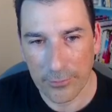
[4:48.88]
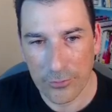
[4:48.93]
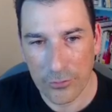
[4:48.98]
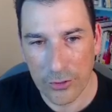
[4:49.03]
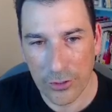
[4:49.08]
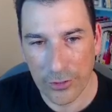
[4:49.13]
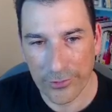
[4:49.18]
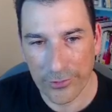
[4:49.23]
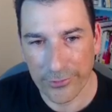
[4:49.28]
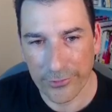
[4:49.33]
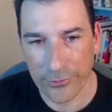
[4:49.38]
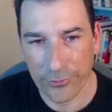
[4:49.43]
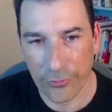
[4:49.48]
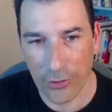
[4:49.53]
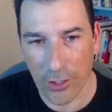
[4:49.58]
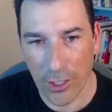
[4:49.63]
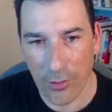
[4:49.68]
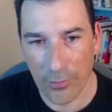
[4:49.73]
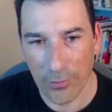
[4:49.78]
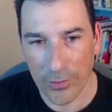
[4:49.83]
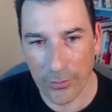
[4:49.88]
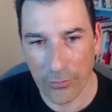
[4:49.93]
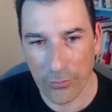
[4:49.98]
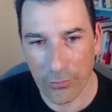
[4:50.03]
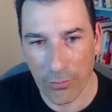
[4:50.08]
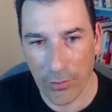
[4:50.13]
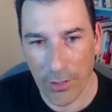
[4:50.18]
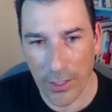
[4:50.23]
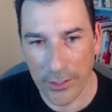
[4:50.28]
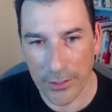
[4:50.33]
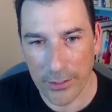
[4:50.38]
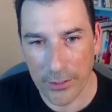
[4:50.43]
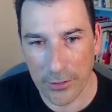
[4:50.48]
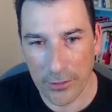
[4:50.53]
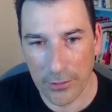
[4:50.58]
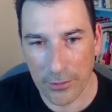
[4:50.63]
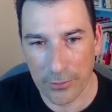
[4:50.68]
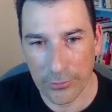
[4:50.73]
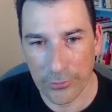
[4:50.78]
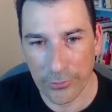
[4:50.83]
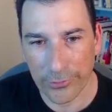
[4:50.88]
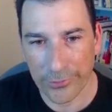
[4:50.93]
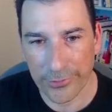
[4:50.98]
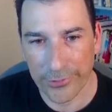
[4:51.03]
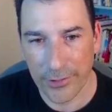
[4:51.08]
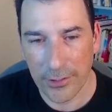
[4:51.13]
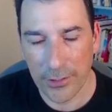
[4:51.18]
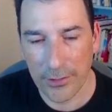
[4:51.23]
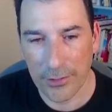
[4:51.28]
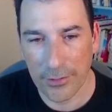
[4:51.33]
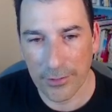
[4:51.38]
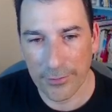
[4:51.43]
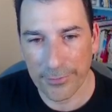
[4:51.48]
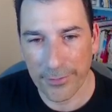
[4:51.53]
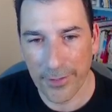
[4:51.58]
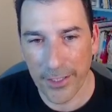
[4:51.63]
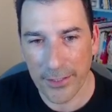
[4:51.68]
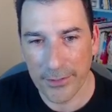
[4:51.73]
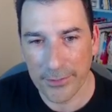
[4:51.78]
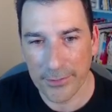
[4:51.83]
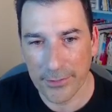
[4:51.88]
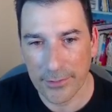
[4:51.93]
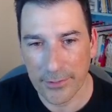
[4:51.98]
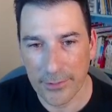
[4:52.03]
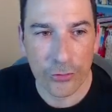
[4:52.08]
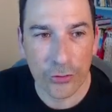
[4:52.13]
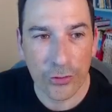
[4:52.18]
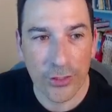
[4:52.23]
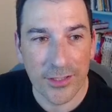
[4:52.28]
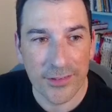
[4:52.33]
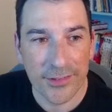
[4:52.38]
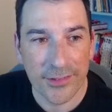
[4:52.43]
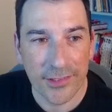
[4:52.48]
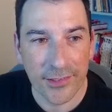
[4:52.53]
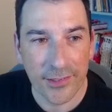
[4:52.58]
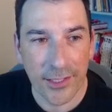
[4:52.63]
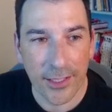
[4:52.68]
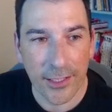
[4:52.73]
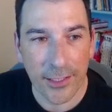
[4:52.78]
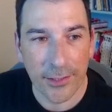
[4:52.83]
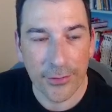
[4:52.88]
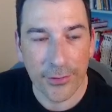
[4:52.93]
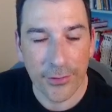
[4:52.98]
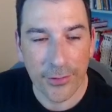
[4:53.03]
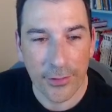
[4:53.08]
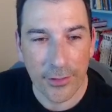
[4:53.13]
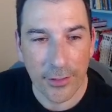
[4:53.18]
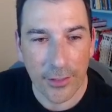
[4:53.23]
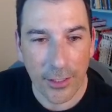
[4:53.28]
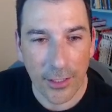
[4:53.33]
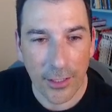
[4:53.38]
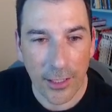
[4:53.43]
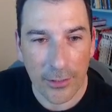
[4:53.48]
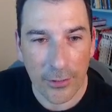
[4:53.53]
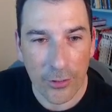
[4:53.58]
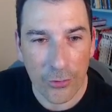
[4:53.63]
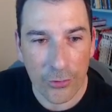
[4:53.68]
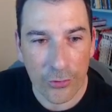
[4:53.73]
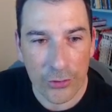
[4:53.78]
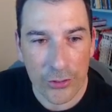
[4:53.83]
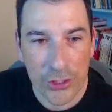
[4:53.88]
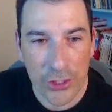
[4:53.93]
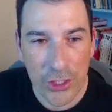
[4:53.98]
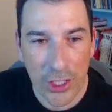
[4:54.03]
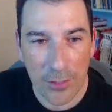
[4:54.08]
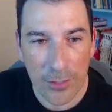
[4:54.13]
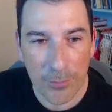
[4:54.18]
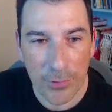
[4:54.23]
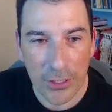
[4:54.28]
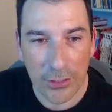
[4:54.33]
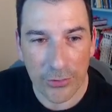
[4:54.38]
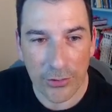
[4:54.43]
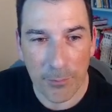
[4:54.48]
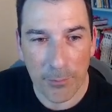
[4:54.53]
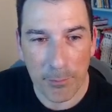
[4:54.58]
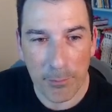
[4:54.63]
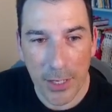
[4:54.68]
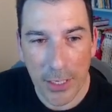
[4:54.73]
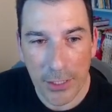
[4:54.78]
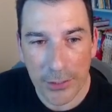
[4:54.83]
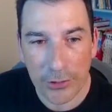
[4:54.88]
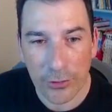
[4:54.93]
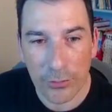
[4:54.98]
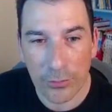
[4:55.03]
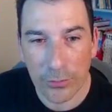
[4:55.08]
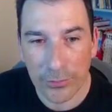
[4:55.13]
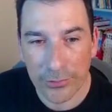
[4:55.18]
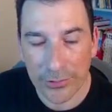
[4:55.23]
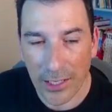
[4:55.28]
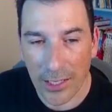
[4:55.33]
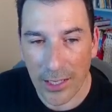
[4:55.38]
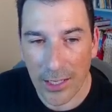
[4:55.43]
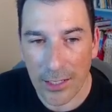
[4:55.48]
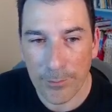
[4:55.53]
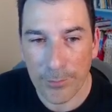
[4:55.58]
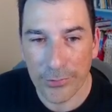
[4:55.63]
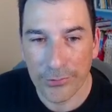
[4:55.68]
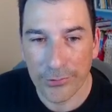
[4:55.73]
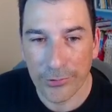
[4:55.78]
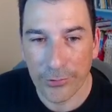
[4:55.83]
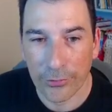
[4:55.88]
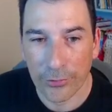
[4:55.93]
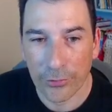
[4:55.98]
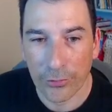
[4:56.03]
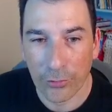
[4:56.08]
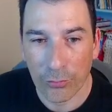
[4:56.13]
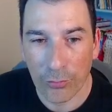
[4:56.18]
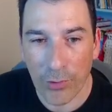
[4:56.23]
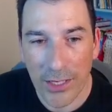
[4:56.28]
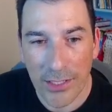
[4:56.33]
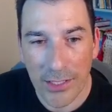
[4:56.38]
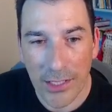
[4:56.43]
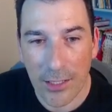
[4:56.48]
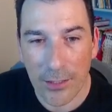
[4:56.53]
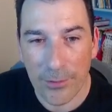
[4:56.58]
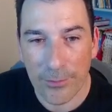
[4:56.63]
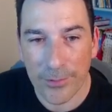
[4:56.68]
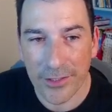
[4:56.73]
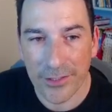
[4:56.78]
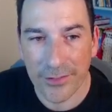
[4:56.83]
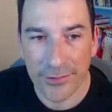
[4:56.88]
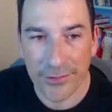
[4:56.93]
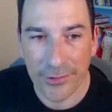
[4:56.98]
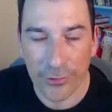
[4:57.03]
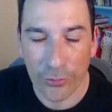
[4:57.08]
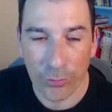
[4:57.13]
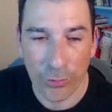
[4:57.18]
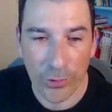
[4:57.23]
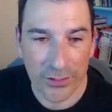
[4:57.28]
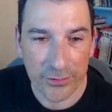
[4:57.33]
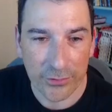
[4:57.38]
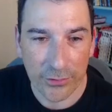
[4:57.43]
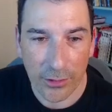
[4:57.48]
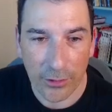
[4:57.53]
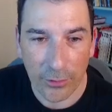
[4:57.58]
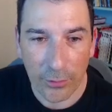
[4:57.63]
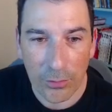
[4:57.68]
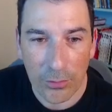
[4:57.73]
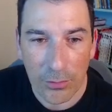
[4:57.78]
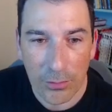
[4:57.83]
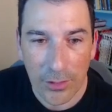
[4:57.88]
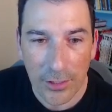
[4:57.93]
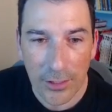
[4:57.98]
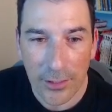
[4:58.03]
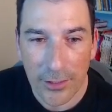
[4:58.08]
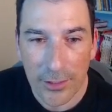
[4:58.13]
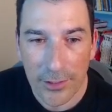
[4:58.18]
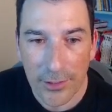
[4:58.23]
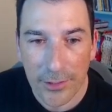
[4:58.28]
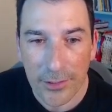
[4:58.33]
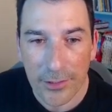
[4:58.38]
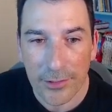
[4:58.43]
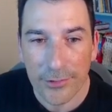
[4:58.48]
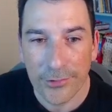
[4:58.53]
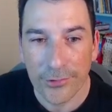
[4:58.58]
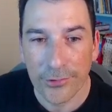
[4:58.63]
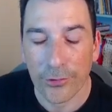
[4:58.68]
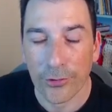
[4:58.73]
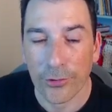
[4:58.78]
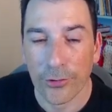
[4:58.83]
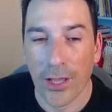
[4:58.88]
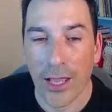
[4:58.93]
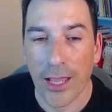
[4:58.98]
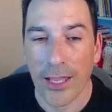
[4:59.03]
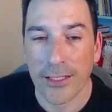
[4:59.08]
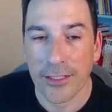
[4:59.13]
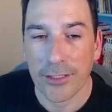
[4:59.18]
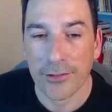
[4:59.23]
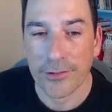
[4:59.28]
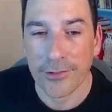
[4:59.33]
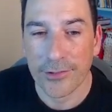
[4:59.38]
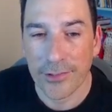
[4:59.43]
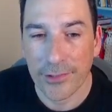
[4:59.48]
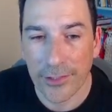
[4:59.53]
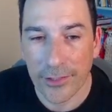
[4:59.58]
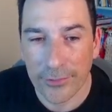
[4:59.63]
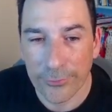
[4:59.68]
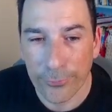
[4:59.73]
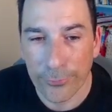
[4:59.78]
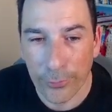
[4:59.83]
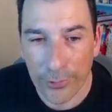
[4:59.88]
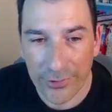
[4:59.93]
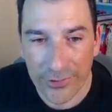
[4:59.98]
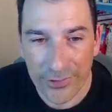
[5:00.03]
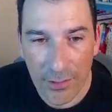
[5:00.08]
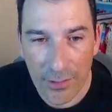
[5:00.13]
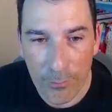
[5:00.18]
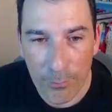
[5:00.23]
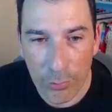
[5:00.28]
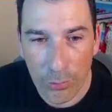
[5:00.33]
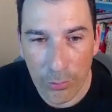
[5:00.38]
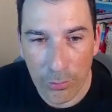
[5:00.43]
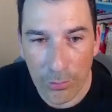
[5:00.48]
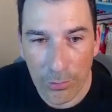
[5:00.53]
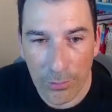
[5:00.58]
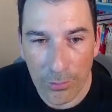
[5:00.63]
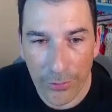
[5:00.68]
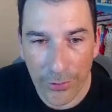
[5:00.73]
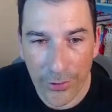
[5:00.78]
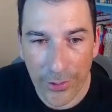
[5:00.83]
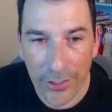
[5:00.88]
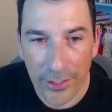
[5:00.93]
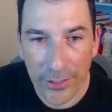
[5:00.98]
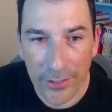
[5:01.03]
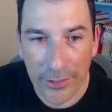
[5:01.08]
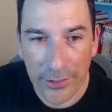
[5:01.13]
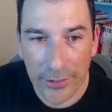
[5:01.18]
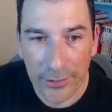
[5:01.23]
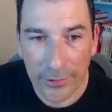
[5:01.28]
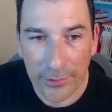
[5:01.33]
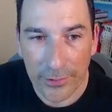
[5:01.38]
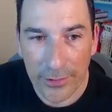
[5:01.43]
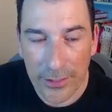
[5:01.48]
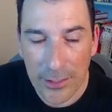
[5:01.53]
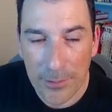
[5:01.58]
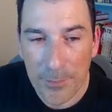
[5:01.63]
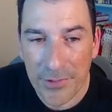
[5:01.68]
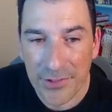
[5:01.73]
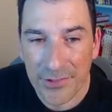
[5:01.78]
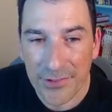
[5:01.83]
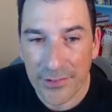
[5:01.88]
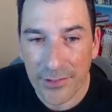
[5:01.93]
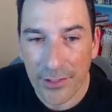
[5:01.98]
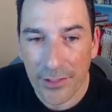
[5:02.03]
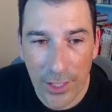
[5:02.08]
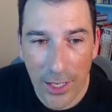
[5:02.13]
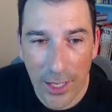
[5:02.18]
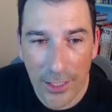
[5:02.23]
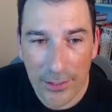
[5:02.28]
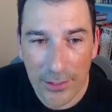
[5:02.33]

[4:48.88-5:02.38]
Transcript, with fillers: just drawing right here to see the effect you can select another shape in the particle type so right now is a rectangle so I can select for example the ellipse I